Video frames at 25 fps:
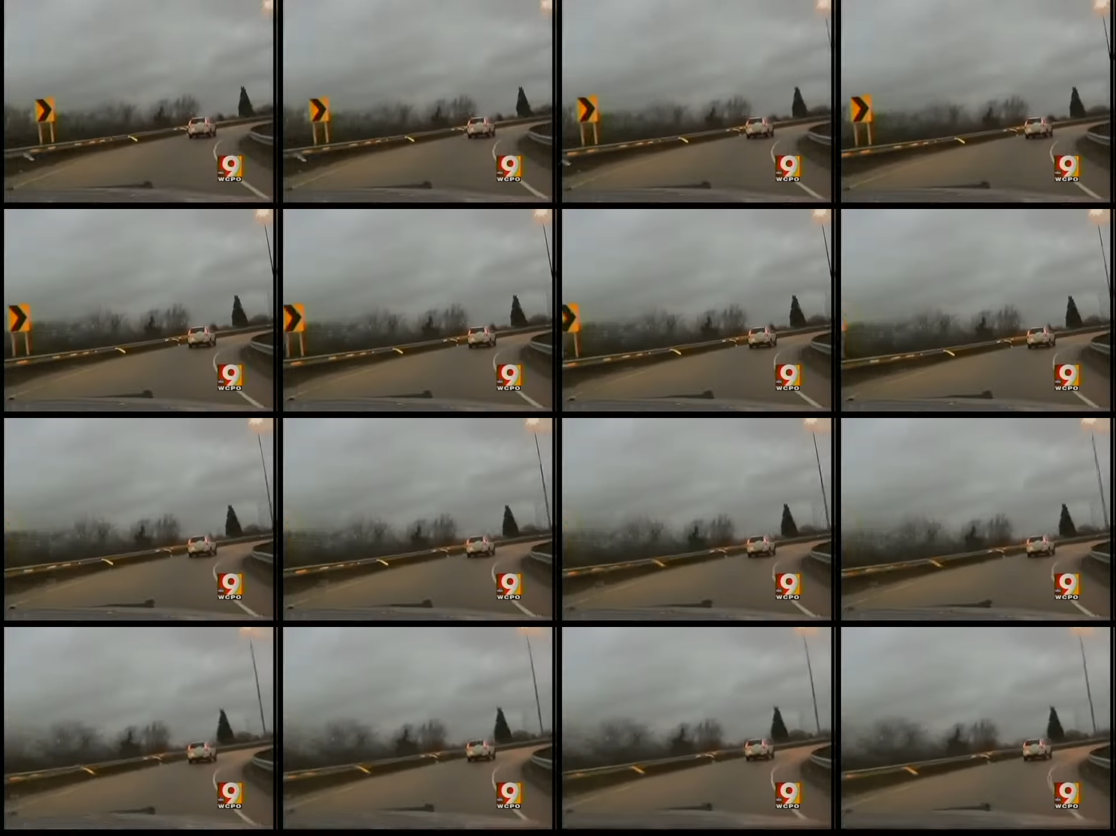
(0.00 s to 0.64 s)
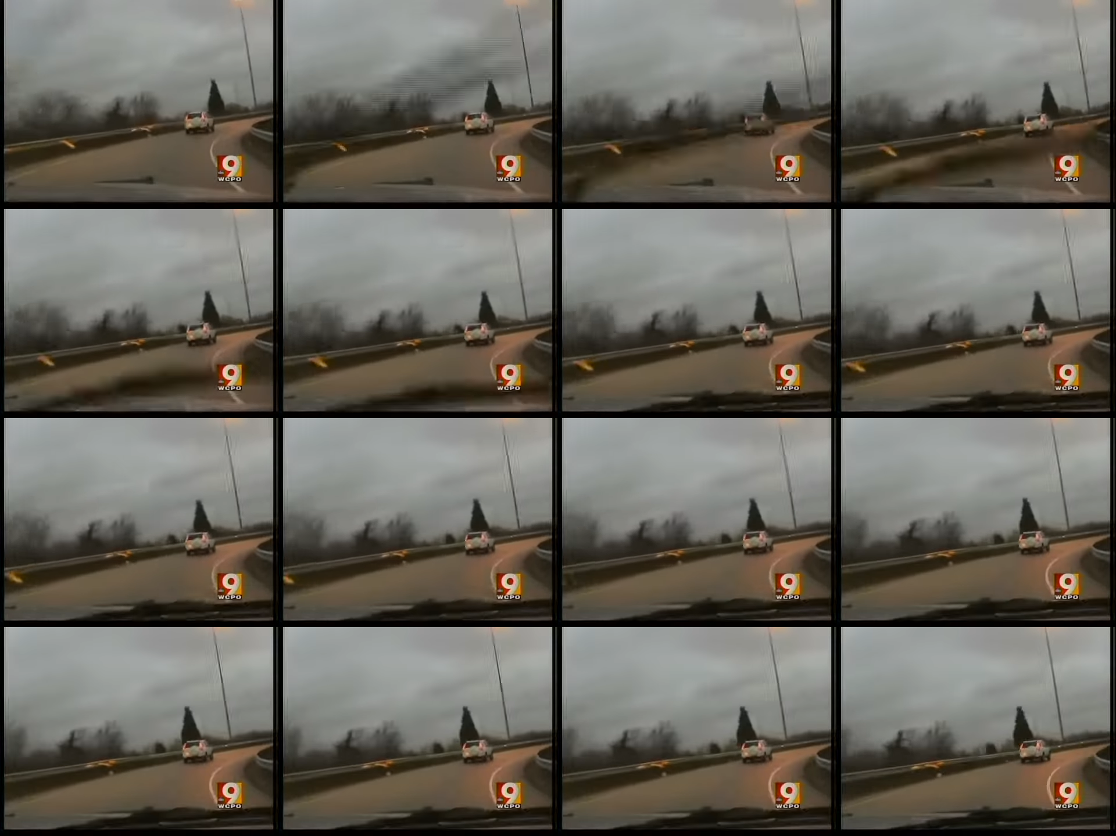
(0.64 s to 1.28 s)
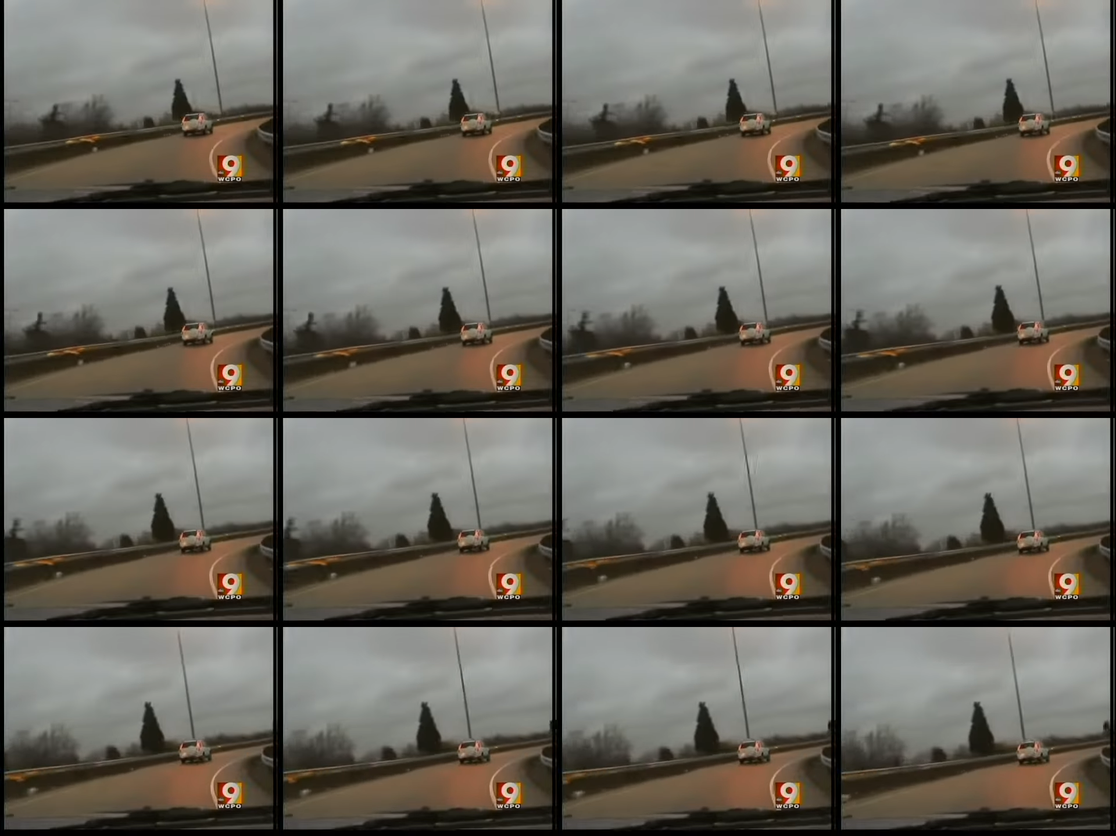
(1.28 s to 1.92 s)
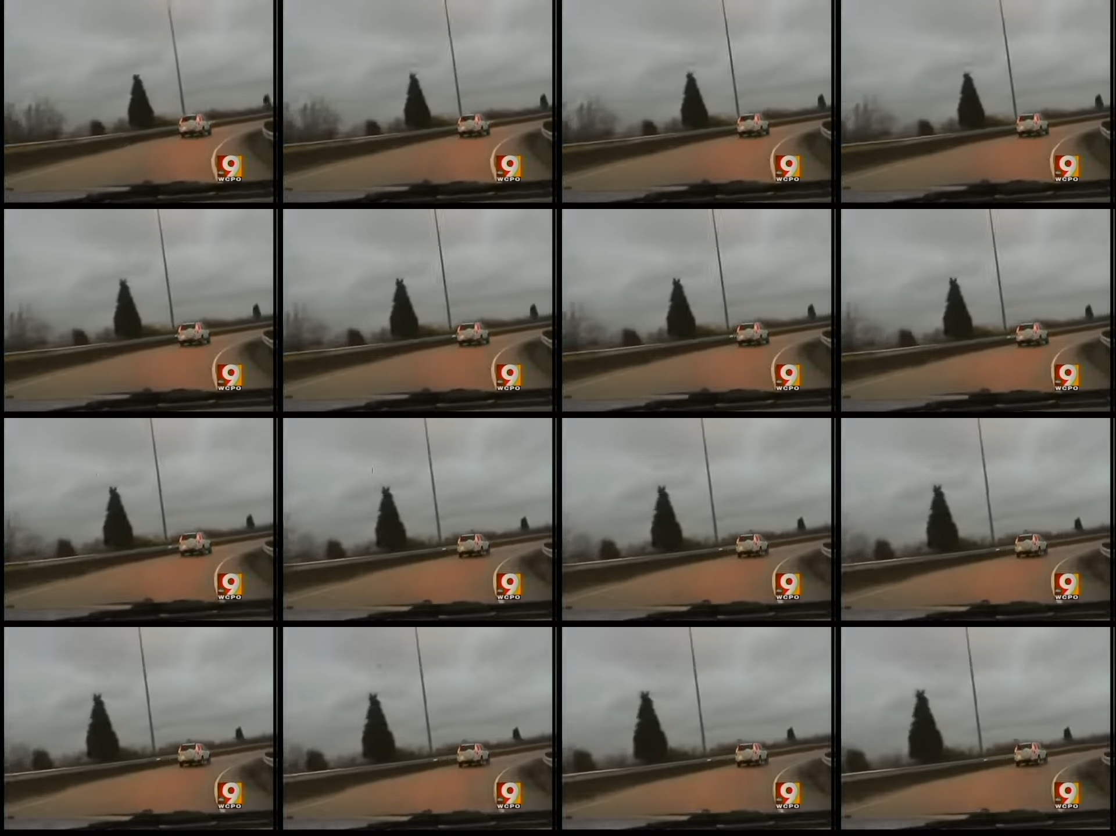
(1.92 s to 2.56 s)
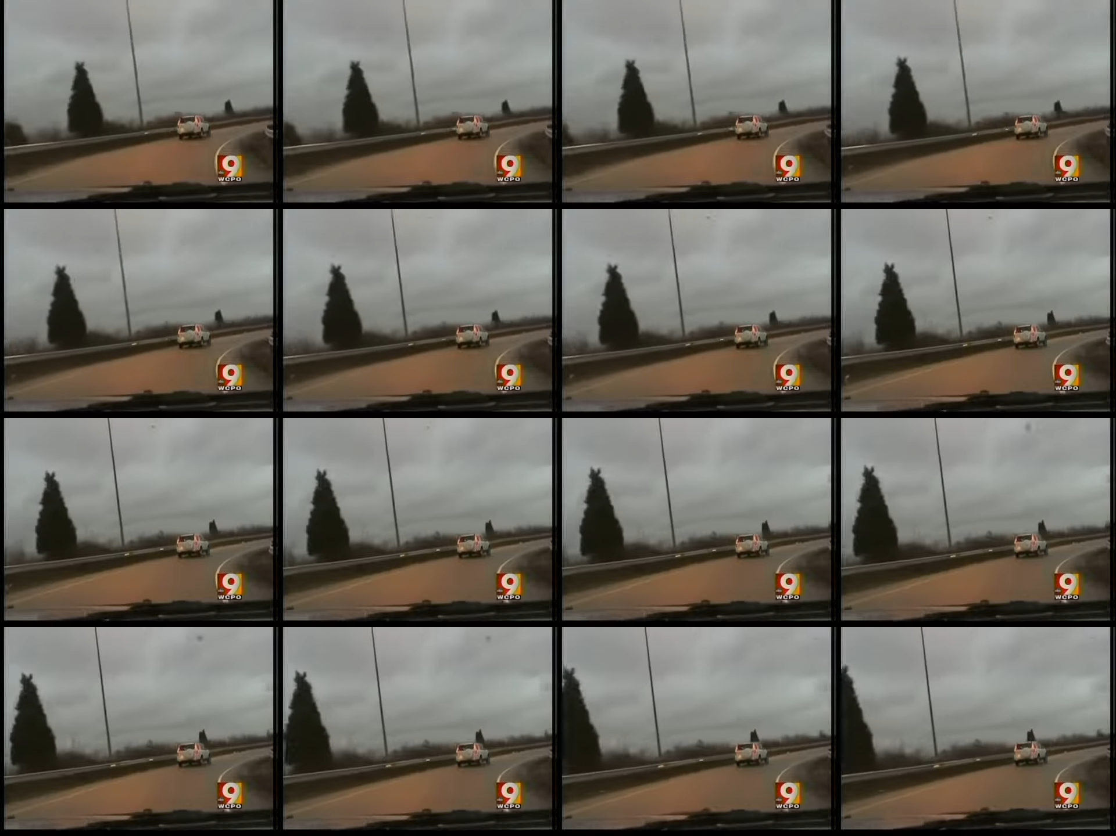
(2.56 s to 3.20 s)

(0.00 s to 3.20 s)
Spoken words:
(no speaker visible)